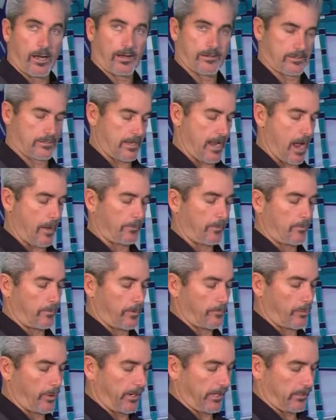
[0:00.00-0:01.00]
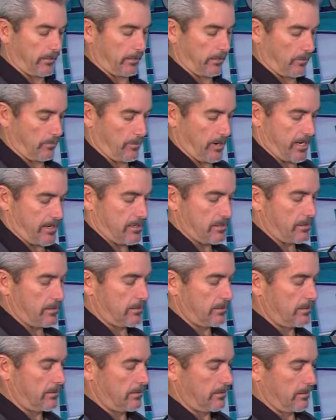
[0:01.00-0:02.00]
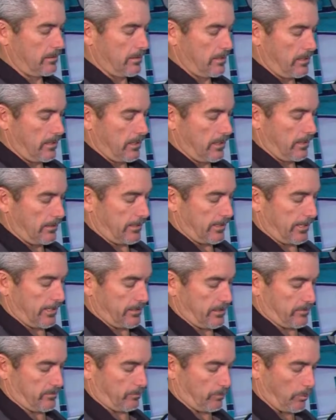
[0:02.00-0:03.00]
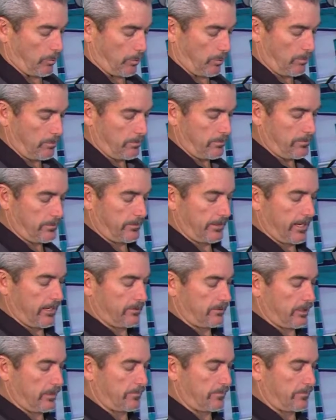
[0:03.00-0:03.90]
I snap them by breaking it away, and then I just roll that